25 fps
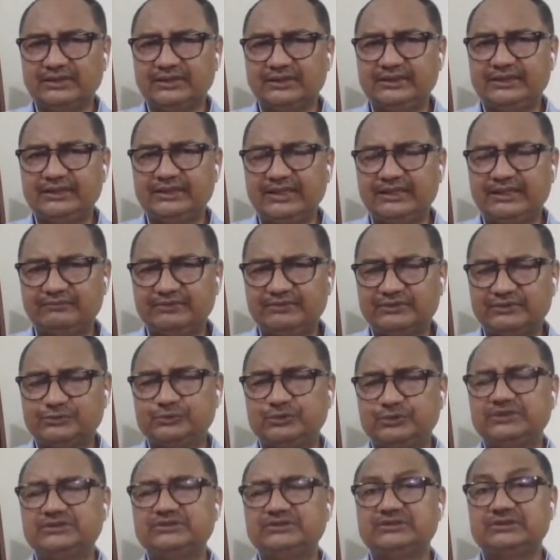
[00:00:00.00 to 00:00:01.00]
they have
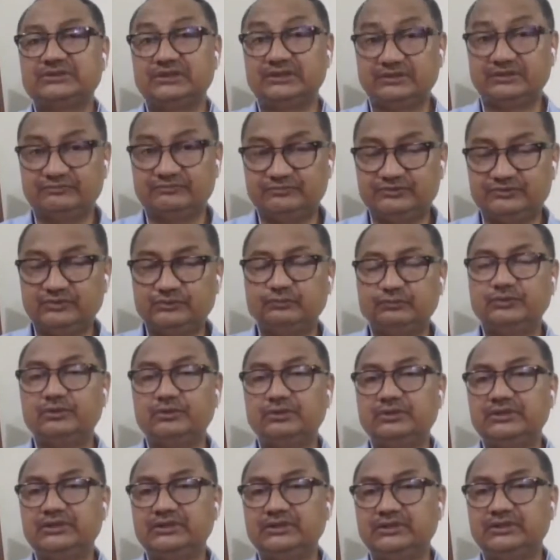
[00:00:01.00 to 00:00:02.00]
actually served the
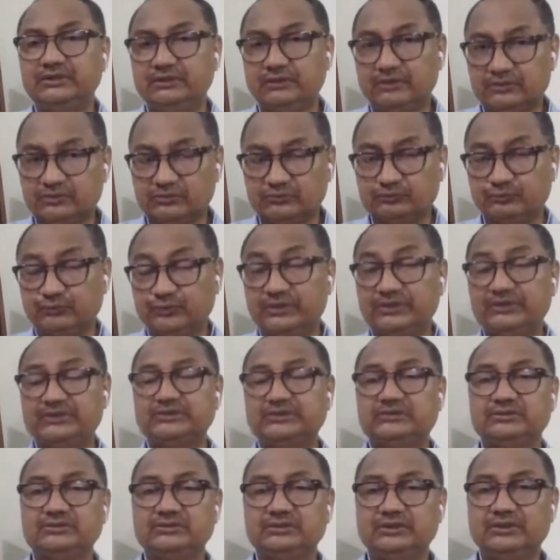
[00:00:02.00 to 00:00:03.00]
world in a lot of ways
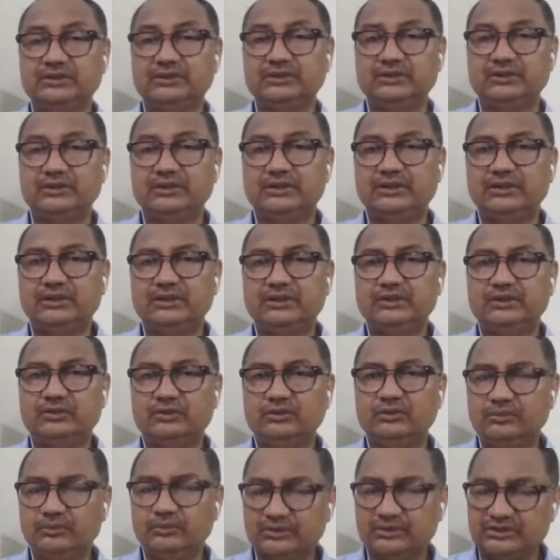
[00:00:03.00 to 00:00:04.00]
you
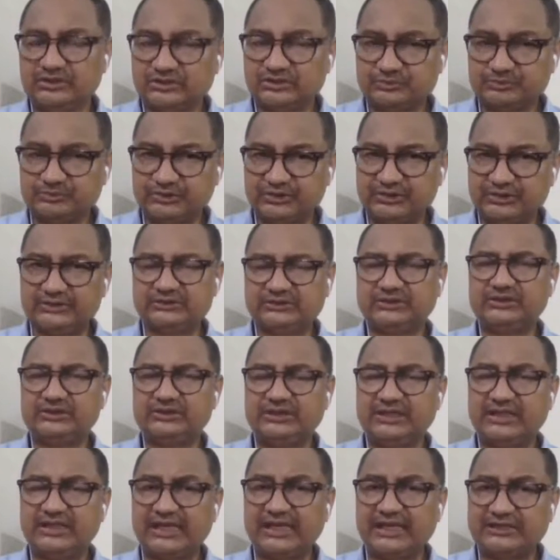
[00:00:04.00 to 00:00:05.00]
know inspiration
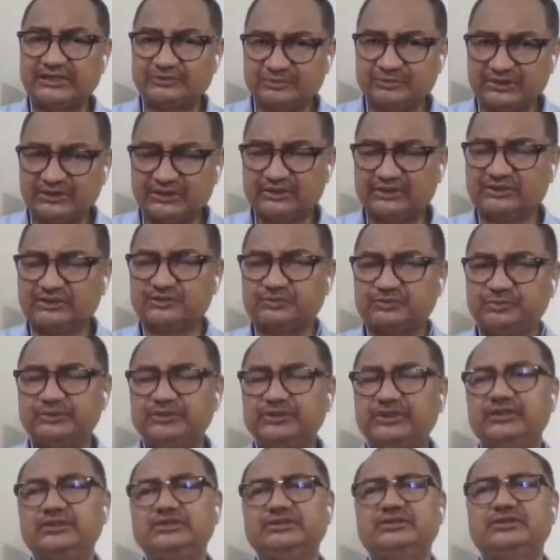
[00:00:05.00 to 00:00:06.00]
he has been an
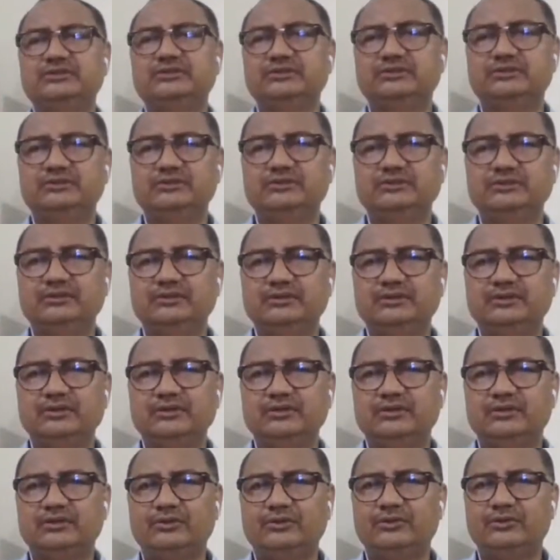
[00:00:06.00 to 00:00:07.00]
inspiration
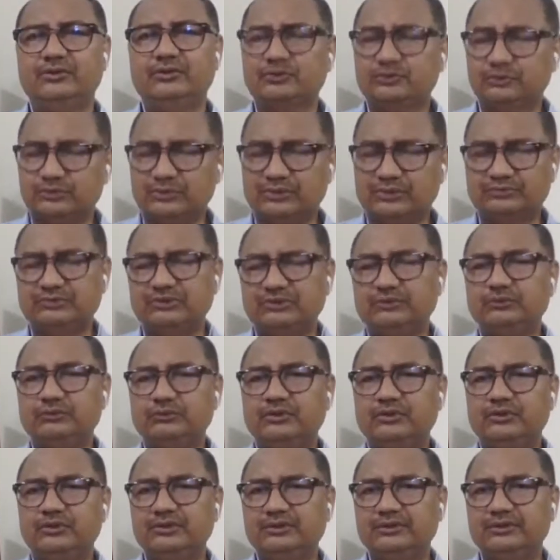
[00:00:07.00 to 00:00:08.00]
all throughout the
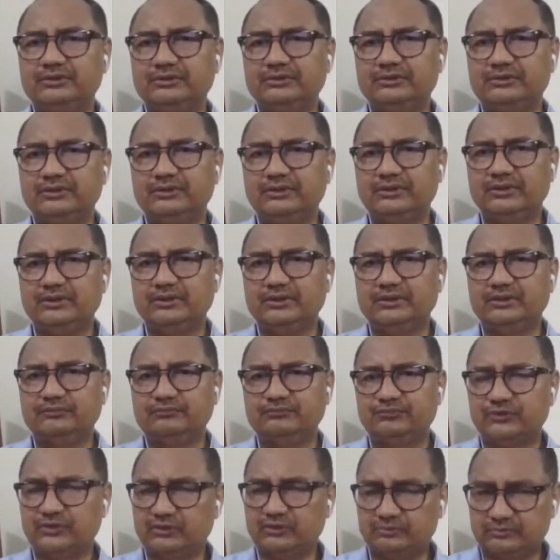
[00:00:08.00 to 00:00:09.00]
world
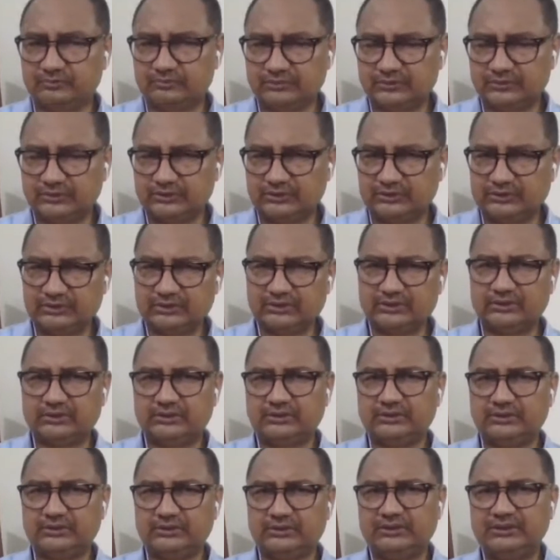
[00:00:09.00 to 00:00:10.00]
from
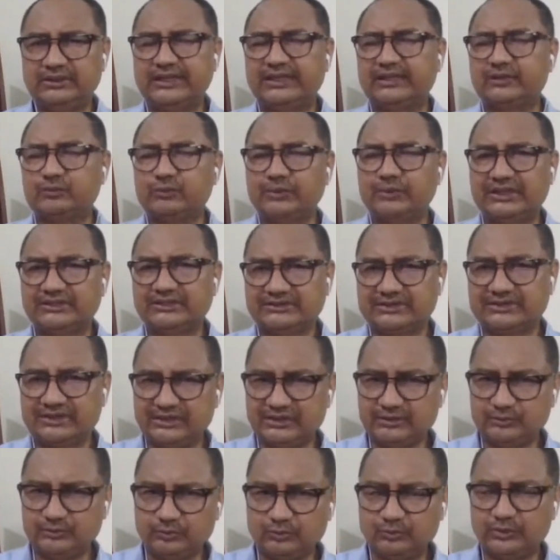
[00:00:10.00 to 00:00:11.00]
uh, lech walesa
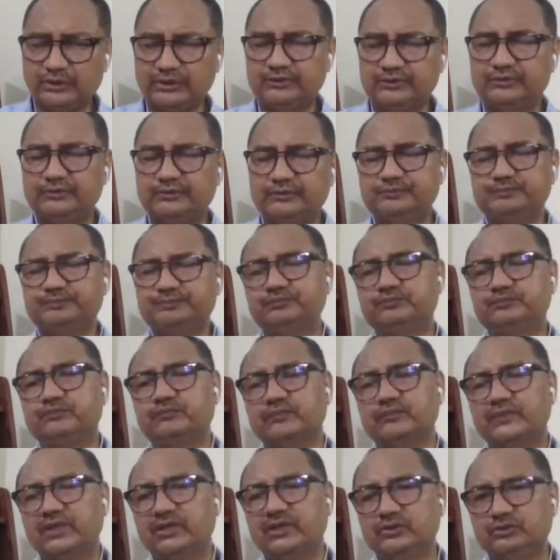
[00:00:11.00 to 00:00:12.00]
in poland
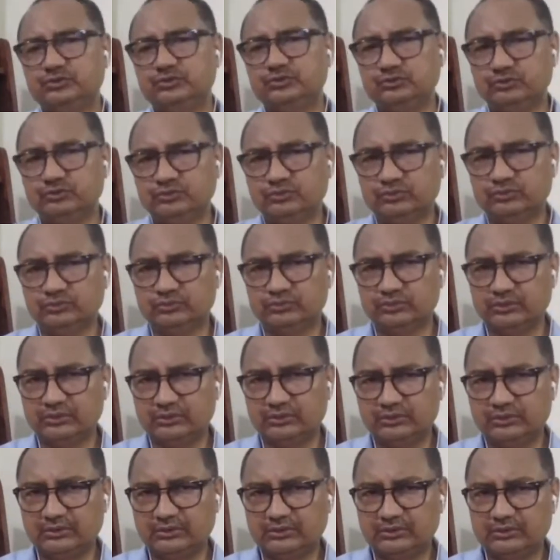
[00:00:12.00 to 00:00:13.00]
to
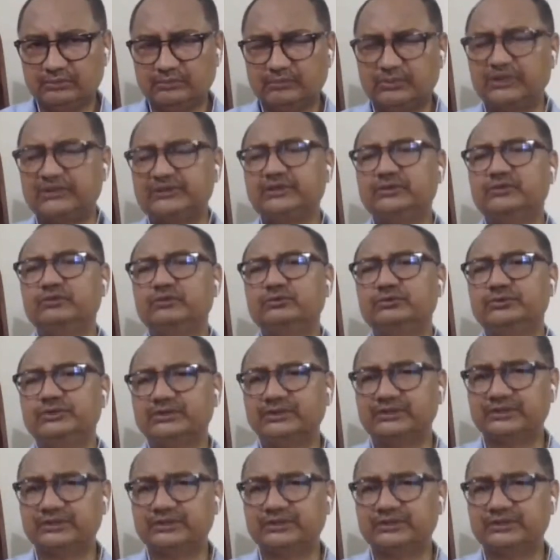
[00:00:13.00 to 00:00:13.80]
martin luther